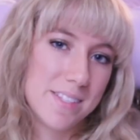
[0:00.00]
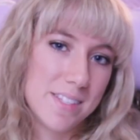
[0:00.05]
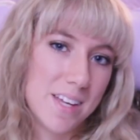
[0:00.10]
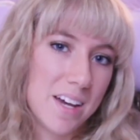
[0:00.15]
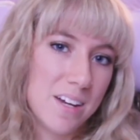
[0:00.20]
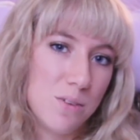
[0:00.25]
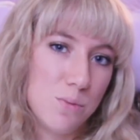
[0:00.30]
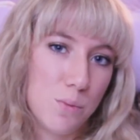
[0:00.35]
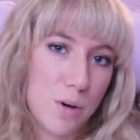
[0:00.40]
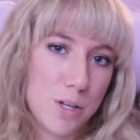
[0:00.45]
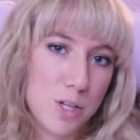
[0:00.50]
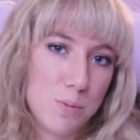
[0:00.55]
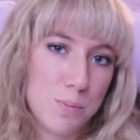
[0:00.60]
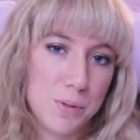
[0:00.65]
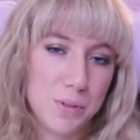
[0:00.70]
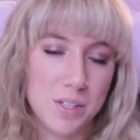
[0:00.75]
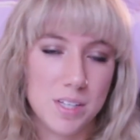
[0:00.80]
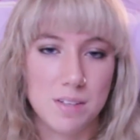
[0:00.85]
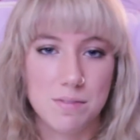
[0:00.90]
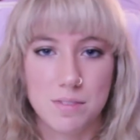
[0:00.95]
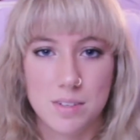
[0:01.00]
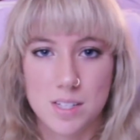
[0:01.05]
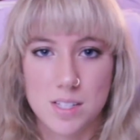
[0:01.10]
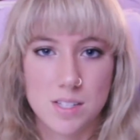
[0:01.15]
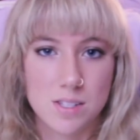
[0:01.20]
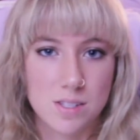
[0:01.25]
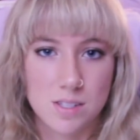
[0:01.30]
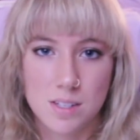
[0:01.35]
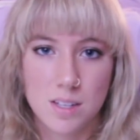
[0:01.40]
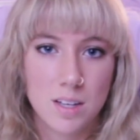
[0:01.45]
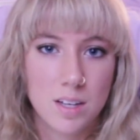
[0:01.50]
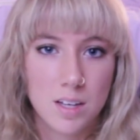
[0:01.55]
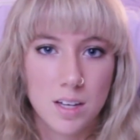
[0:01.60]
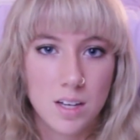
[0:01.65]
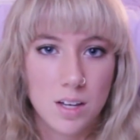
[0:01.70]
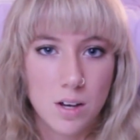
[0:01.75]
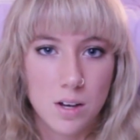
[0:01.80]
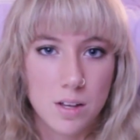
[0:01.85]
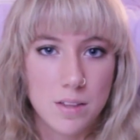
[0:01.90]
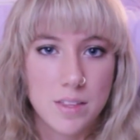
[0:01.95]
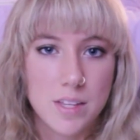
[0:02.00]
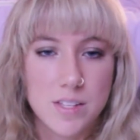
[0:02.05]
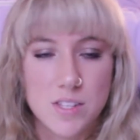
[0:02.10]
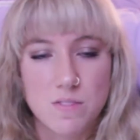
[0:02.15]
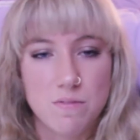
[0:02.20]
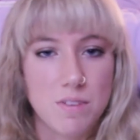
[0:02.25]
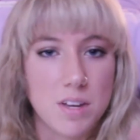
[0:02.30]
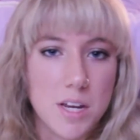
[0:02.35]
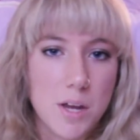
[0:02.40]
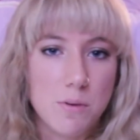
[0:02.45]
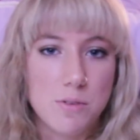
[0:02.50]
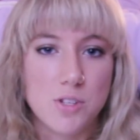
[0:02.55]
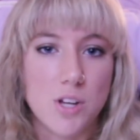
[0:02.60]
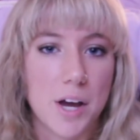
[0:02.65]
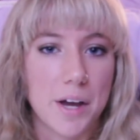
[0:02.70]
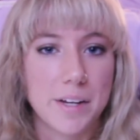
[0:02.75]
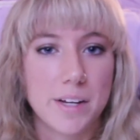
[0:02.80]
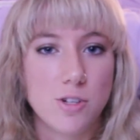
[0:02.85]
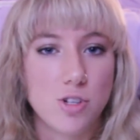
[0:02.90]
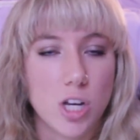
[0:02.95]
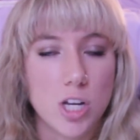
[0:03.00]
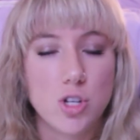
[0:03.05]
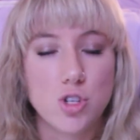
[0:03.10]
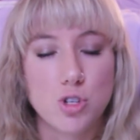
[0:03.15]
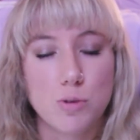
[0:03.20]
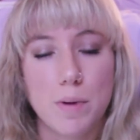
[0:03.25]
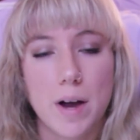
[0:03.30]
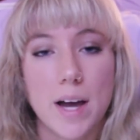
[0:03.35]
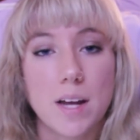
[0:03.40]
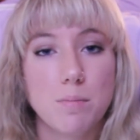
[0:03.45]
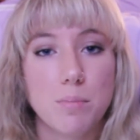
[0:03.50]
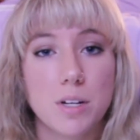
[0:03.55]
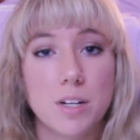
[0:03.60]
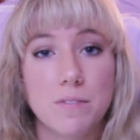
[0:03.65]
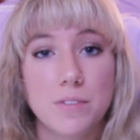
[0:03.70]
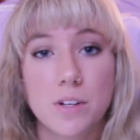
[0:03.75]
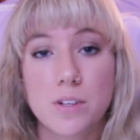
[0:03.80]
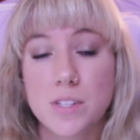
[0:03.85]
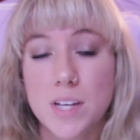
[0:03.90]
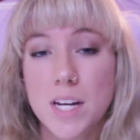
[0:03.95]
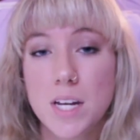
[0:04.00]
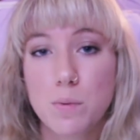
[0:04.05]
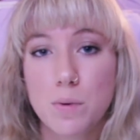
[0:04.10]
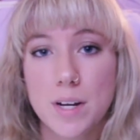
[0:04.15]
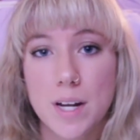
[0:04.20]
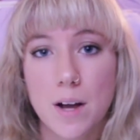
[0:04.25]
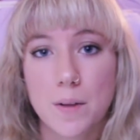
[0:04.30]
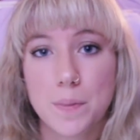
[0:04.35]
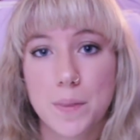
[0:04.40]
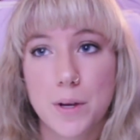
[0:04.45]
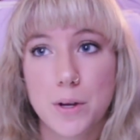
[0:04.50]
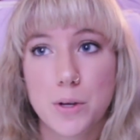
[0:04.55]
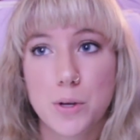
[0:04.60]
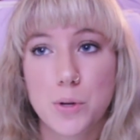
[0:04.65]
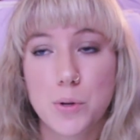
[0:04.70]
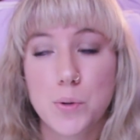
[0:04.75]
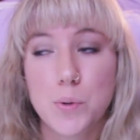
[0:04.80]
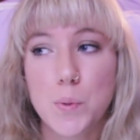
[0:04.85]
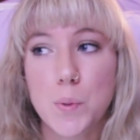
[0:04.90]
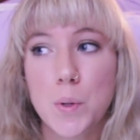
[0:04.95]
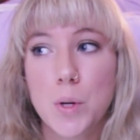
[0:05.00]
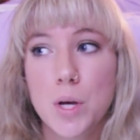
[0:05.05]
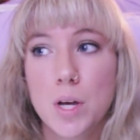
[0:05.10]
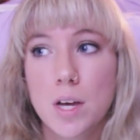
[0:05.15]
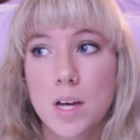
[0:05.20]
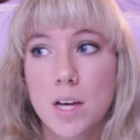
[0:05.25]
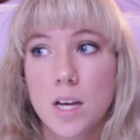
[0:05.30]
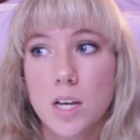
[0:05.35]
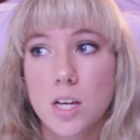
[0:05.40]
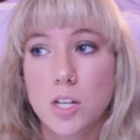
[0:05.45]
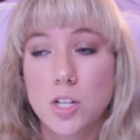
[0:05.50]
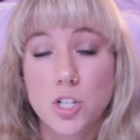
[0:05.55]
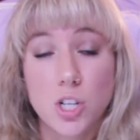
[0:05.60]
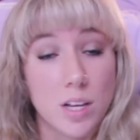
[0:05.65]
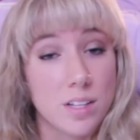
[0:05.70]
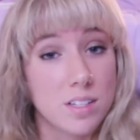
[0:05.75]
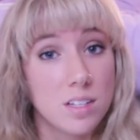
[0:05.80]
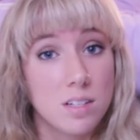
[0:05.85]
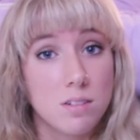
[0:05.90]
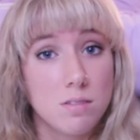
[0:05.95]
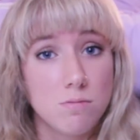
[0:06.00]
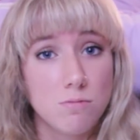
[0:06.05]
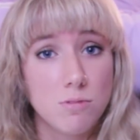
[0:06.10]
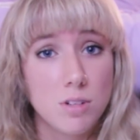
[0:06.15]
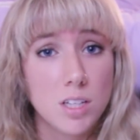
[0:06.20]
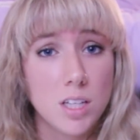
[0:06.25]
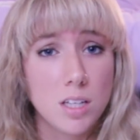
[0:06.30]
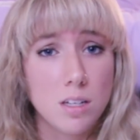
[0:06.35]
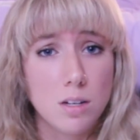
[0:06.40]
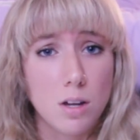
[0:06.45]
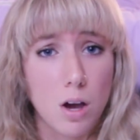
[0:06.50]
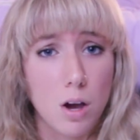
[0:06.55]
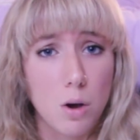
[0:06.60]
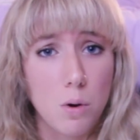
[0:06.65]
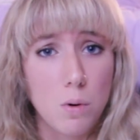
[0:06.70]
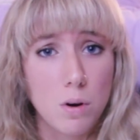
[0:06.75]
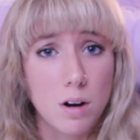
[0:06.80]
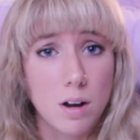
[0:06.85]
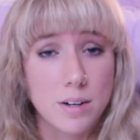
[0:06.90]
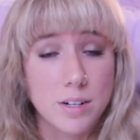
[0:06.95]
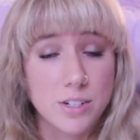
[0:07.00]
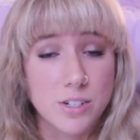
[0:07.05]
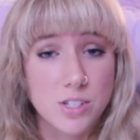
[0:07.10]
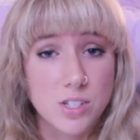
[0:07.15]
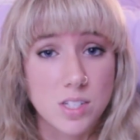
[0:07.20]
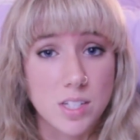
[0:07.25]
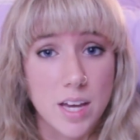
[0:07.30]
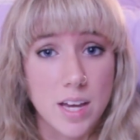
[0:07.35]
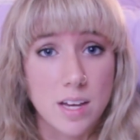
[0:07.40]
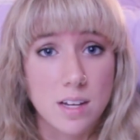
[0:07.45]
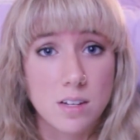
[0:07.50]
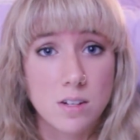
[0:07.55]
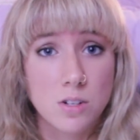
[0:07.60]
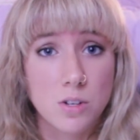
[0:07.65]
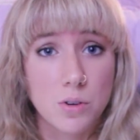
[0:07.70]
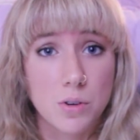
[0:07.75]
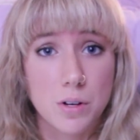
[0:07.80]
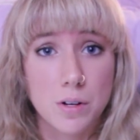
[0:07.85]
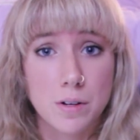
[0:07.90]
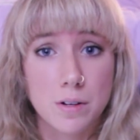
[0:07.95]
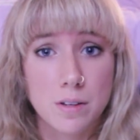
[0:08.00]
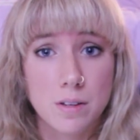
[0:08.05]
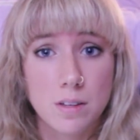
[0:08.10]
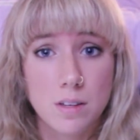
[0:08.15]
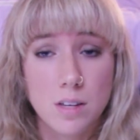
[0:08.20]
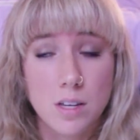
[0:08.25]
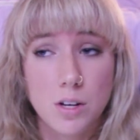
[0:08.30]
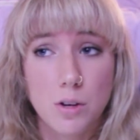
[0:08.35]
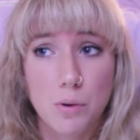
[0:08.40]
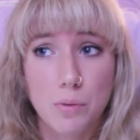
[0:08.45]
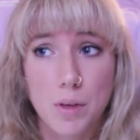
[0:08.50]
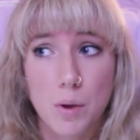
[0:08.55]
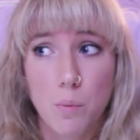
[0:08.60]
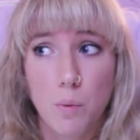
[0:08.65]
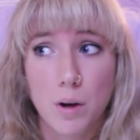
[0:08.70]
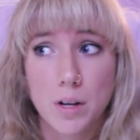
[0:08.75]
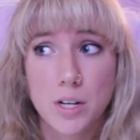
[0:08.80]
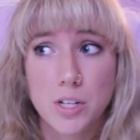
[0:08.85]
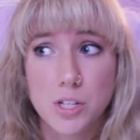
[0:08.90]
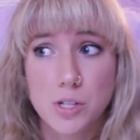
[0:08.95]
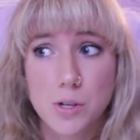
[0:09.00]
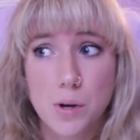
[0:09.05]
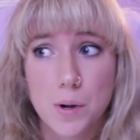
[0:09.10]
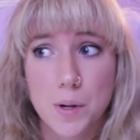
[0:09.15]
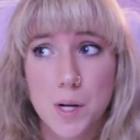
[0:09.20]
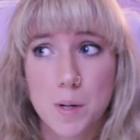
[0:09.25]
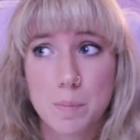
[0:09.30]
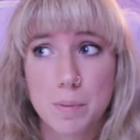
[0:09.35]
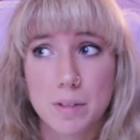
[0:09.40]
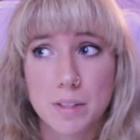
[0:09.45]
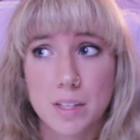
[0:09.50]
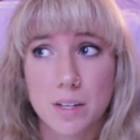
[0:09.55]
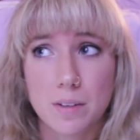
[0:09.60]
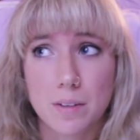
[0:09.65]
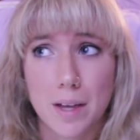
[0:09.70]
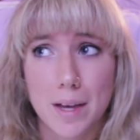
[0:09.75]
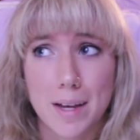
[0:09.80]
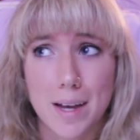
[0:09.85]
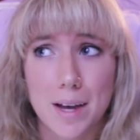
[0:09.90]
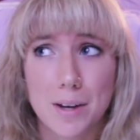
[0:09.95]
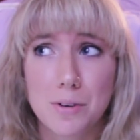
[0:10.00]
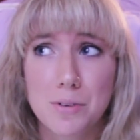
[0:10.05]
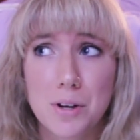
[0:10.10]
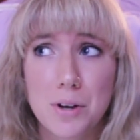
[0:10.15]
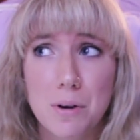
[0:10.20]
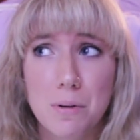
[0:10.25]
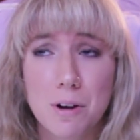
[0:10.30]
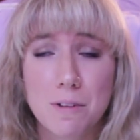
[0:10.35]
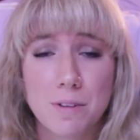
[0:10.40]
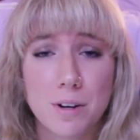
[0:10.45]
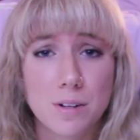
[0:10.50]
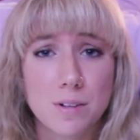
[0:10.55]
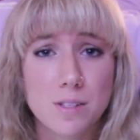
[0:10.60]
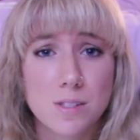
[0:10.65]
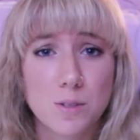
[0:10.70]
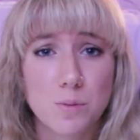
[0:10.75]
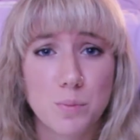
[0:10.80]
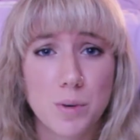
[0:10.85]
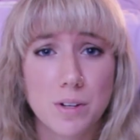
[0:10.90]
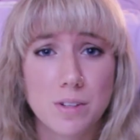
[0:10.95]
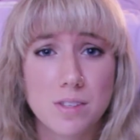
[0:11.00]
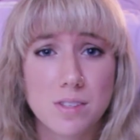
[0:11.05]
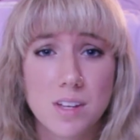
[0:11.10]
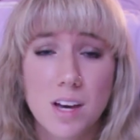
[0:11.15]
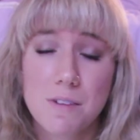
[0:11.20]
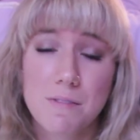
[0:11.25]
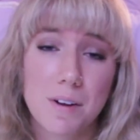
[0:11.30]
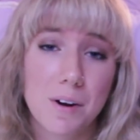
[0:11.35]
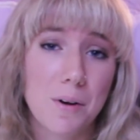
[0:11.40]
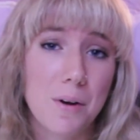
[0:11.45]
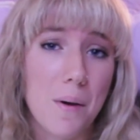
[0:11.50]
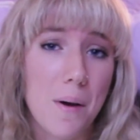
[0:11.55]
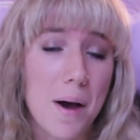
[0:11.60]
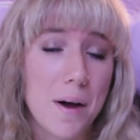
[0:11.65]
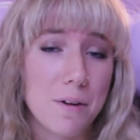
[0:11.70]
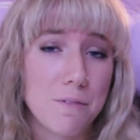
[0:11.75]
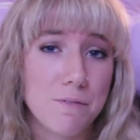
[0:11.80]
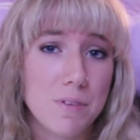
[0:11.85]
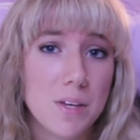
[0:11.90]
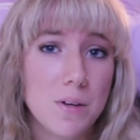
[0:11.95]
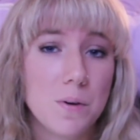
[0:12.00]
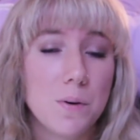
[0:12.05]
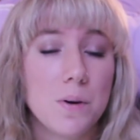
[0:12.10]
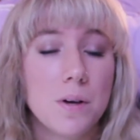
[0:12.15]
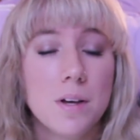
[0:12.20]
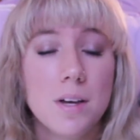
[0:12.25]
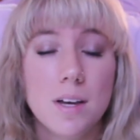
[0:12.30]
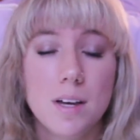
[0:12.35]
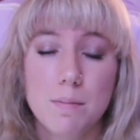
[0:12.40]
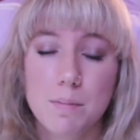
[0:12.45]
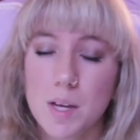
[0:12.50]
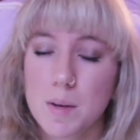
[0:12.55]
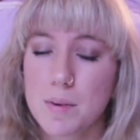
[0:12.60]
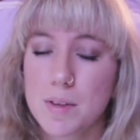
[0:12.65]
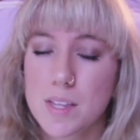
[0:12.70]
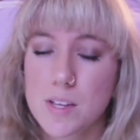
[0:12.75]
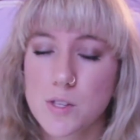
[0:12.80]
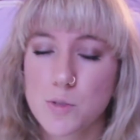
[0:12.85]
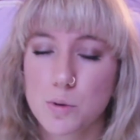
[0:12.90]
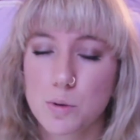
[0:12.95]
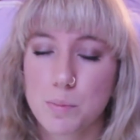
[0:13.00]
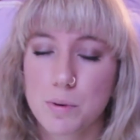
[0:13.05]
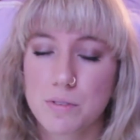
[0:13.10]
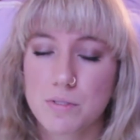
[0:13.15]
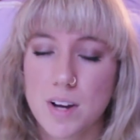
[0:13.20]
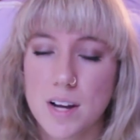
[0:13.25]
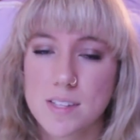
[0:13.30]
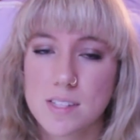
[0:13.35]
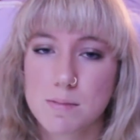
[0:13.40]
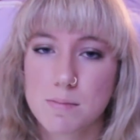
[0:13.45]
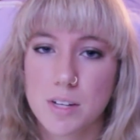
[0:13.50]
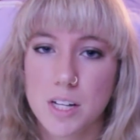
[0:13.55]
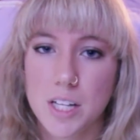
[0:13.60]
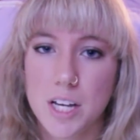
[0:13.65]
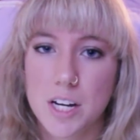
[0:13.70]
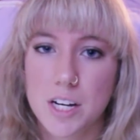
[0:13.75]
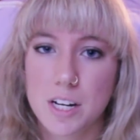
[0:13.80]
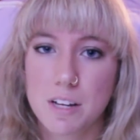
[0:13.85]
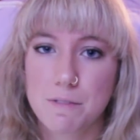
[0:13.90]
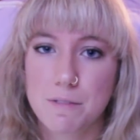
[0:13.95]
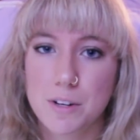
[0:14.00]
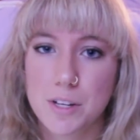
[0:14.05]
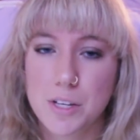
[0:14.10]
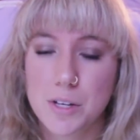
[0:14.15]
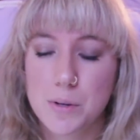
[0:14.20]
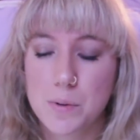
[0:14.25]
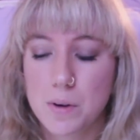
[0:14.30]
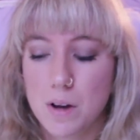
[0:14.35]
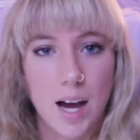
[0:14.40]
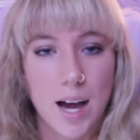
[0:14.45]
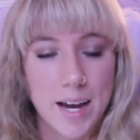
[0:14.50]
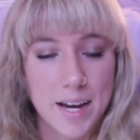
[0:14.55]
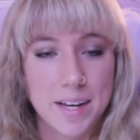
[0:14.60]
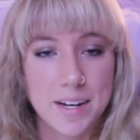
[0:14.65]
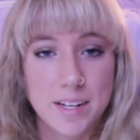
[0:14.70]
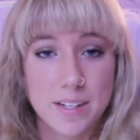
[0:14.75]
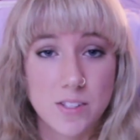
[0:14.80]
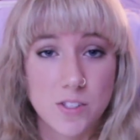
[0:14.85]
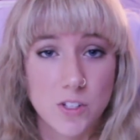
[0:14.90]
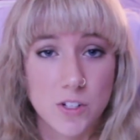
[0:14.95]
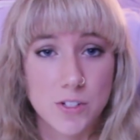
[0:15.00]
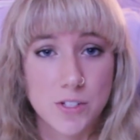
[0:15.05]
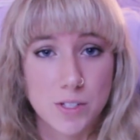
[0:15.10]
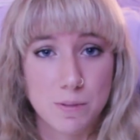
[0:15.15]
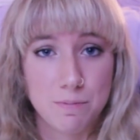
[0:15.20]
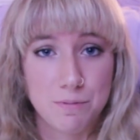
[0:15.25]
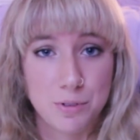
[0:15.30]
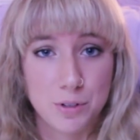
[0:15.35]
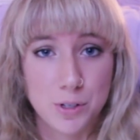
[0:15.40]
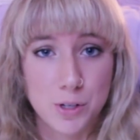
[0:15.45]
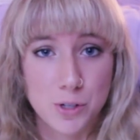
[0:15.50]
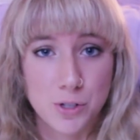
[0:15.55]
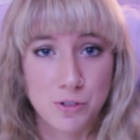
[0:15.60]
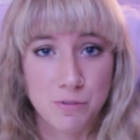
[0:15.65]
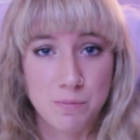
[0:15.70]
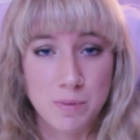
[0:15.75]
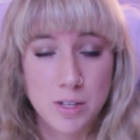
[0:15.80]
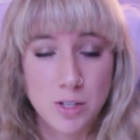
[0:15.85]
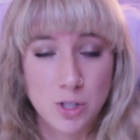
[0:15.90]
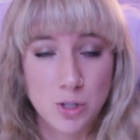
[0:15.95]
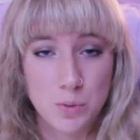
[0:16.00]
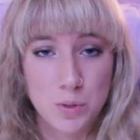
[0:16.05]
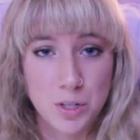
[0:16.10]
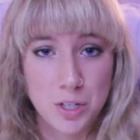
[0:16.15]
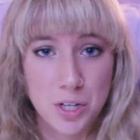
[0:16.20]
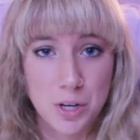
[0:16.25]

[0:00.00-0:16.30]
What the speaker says: set in what you believe, this video is not going to change your mind. But if there's anyone out there who doesn't really know or understand, or, you know, they want to do yoga but they're like, I don't know, I've heard some weird stuff, I don't know how to feel, maybe this will provide some clarity for you. I can insert some footage of me doing